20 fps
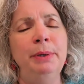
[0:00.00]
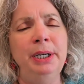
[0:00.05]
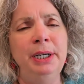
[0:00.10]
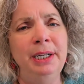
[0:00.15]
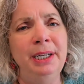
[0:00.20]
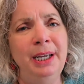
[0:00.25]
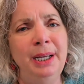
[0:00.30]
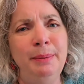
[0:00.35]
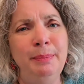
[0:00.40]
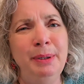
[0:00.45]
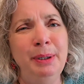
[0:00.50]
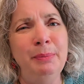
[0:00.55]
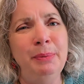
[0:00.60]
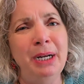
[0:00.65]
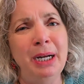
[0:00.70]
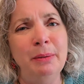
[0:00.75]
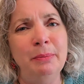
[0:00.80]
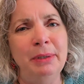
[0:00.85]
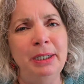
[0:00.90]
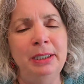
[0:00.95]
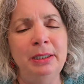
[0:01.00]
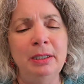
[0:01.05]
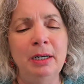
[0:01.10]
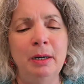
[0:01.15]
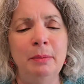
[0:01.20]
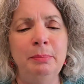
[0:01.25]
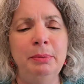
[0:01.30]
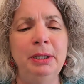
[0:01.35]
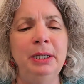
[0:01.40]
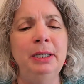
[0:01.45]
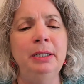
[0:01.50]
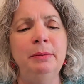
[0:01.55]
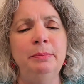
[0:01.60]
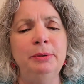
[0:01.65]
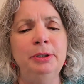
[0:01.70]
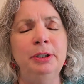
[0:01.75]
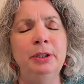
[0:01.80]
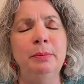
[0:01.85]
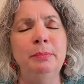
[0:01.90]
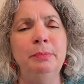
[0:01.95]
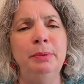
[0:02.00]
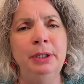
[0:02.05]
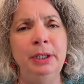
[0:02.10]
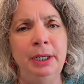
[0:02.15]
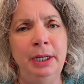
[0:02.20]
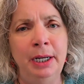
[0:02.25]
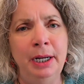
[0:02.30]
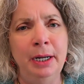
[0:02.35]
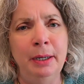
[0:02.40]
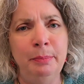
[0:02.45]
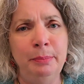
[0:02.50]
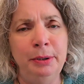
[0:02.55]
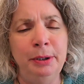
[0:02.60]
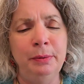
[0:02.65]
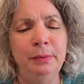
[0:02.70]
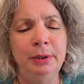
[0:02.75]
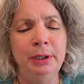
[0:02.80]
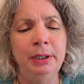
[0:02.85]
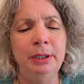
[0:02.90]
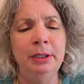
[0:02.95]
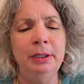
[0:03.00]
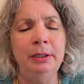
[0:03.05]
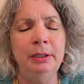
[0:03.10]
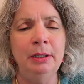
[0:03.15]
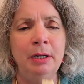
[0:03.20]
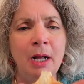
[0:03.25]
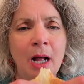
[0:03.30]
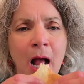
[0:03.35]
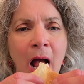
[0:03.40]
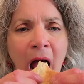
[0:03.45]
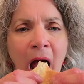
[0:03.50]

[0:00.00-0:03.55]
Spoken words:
But it gave me back my top lip, so I'm pretty happy with it.